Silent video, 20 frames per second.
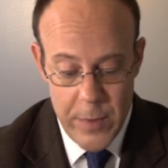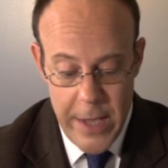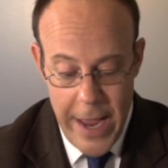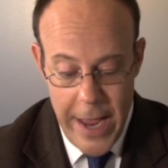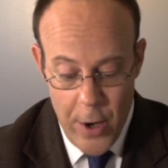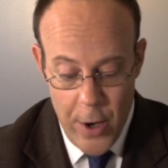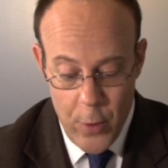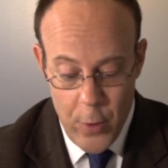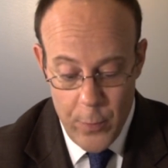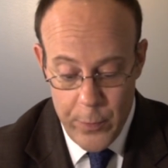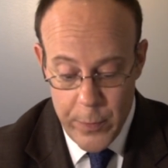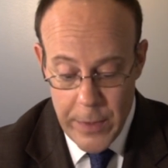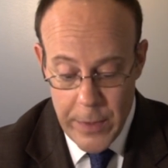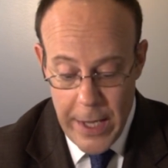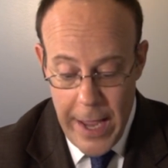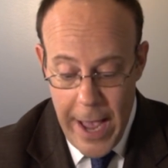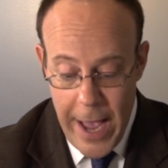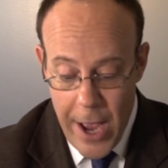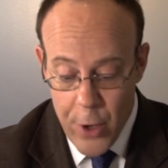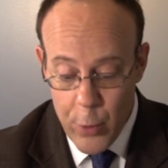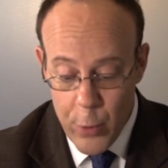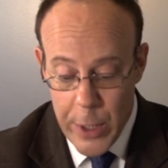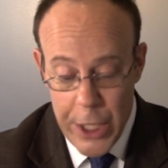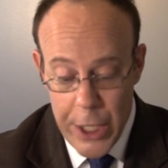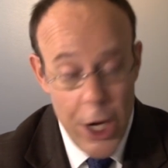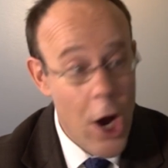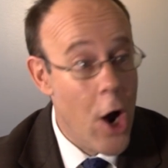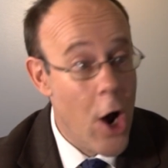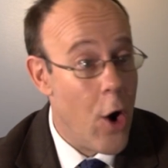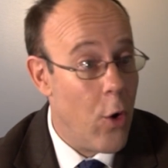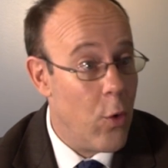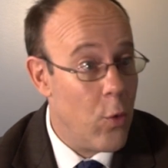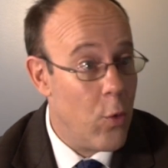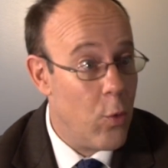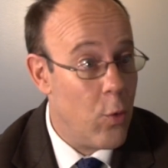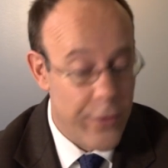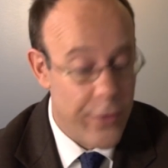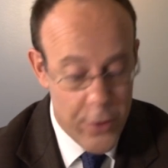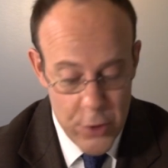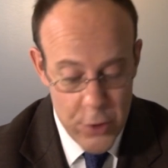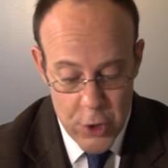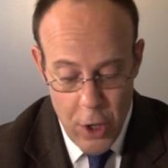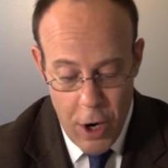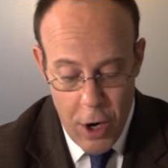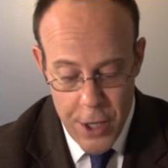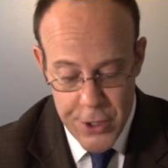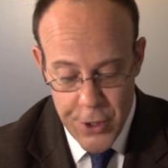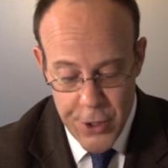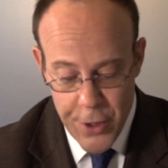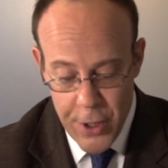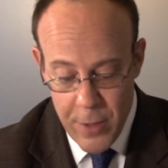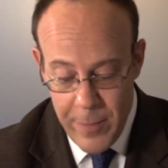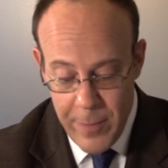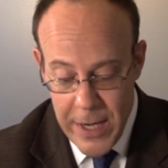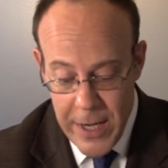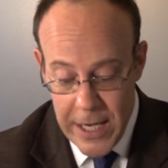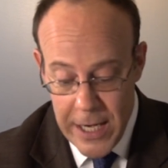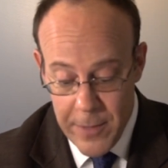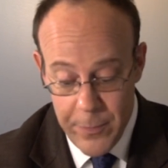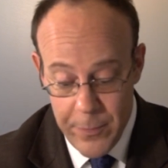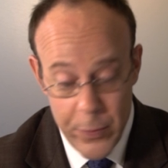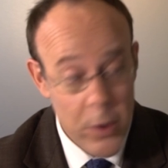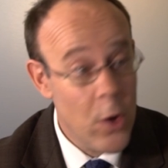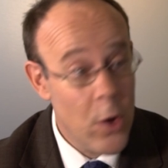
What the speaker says: Now, how do we know what those costs are going to be?